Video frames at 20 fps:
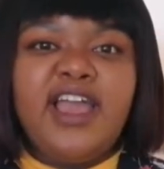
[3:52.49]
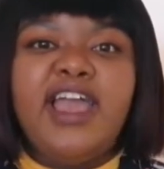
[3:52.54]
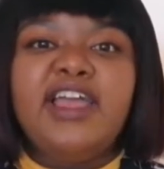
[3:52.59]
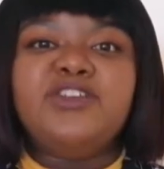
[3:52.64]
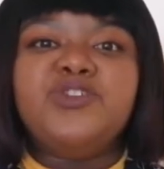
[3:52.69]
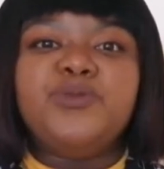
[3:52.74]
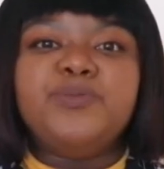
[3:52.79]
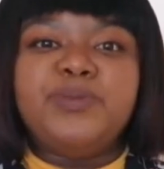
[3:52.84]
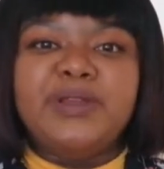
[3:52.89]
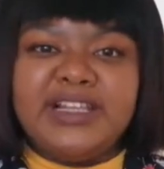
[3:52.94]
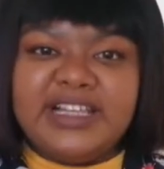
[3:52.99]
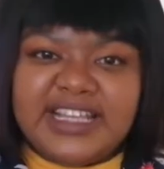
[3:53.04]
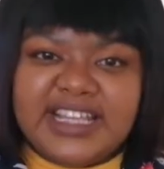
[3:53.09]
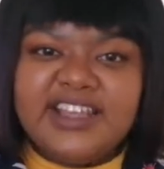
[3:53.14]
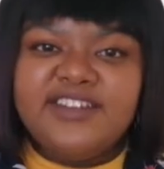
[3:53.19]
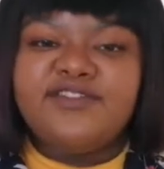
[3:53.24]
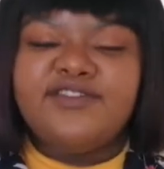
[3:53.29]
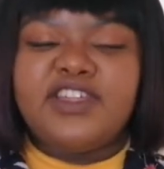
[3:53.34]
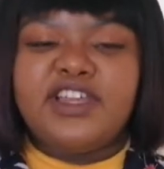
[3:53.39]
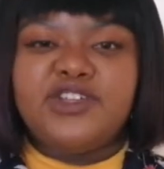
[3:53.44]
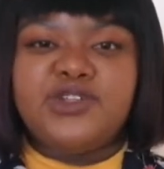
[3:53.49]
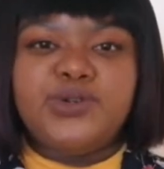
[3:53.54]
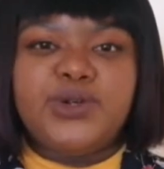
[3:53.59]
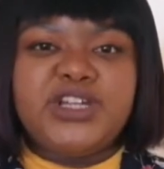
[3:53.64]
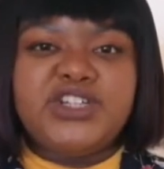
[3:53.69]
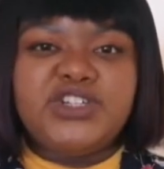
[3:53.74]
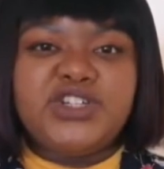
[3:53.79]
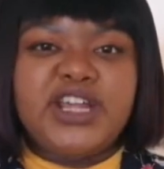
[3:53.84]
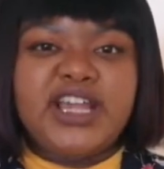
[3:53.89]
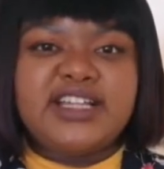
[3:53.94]
and you believe that
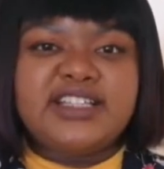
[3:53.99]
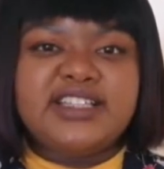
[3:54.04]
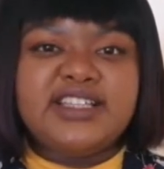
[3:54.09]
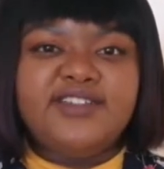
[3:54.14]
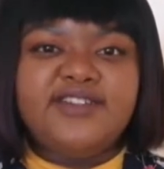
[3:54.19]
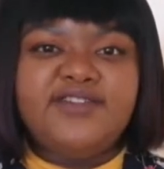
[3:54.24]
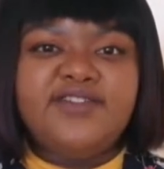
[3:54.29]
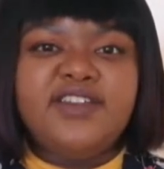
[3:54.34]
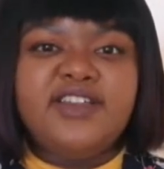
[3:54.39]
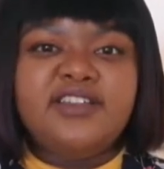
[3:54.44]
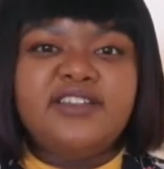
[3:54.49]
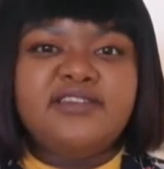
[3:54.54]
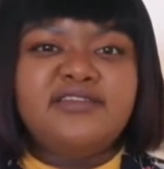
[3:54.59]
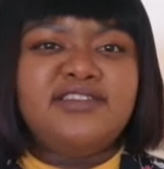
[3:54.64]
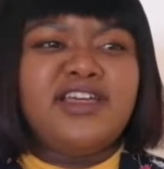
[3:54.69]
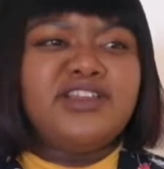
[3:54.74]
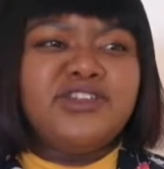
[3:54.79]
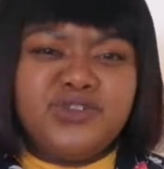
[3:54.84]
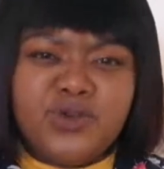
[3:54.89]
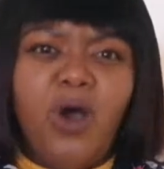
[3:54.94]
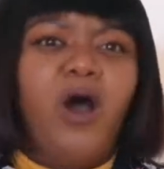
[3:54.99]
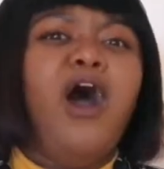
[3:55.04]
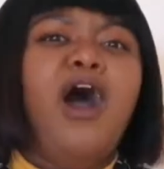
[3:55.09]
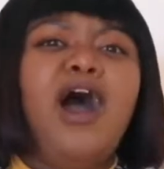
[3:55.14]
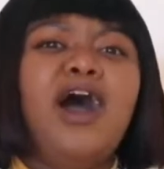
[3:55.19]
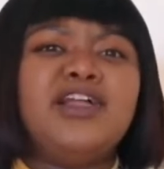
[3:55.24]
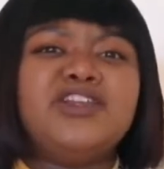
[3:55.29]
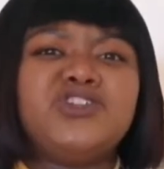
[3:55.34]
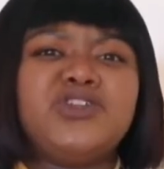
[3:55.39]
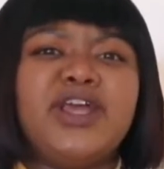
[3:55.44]
you are attractive, then you
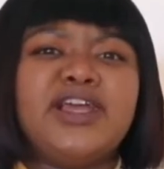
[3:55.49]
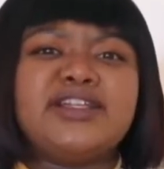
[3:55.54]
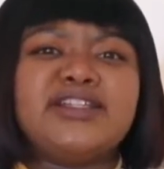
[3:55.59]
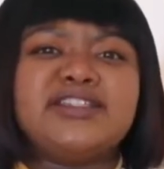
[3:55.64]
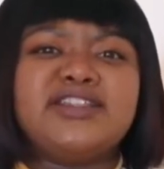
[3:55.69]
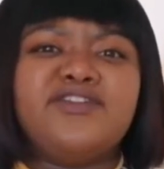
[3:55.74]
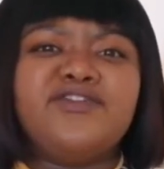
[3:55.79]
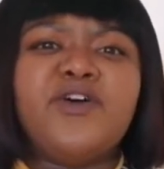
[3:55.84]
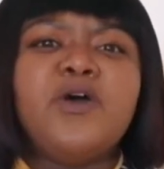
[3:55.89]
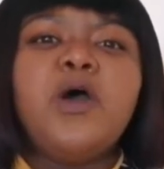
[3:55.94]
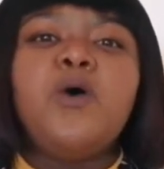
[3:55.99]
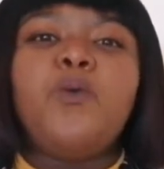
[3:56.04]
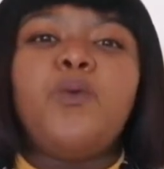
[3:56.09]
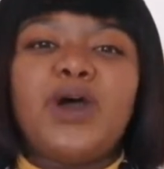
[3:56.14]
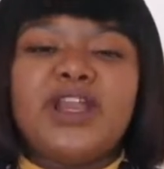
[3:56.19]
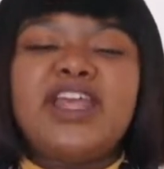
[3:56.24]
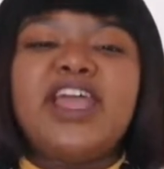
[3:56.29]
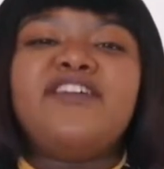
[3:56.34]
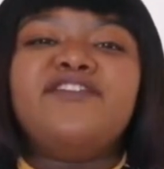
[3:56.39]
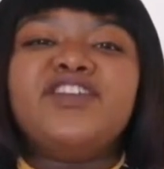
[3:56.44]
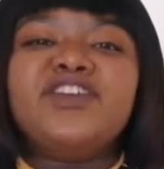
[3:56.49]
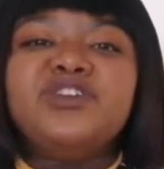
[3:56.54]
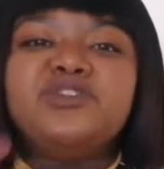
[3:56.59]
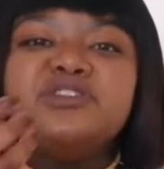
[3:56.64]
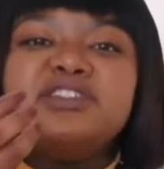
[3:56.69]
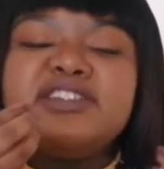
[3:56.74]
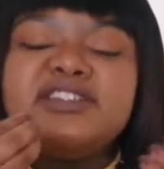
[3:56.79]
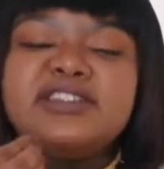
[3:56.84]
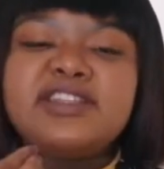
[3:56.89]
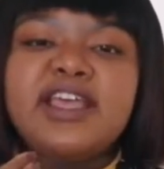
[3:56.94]
are attractive. Whatever
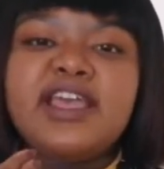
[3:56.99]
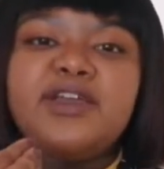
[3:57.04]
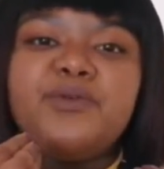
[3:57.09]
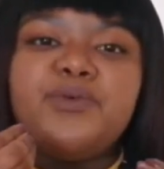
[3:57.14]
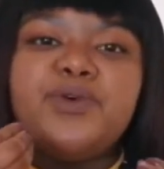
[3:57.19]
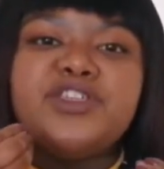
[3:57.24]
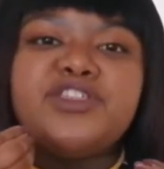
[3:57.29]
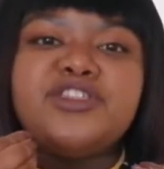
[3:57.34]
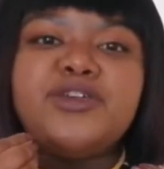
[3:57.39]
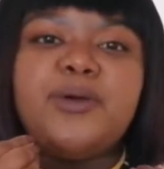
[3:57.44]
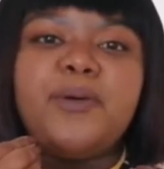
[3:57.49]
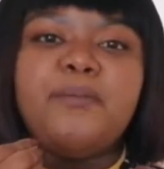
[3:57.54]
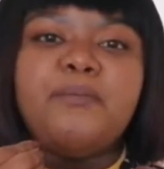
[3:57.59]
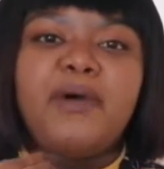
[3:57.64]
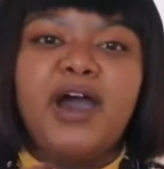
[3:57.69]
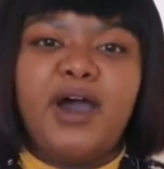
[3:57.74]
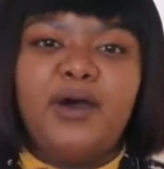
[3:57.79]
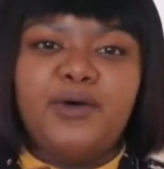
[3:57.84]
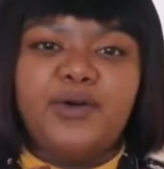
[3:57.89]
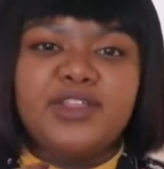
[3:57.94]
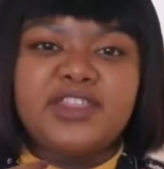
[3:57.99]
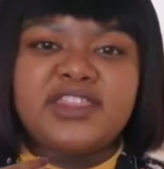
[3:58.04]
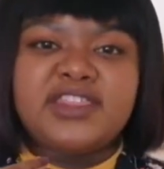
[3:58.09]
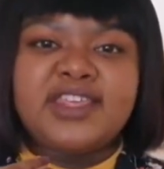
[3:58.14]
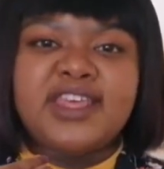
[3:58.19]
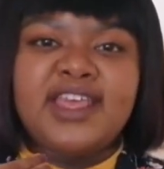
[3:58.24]
you say with your mouth,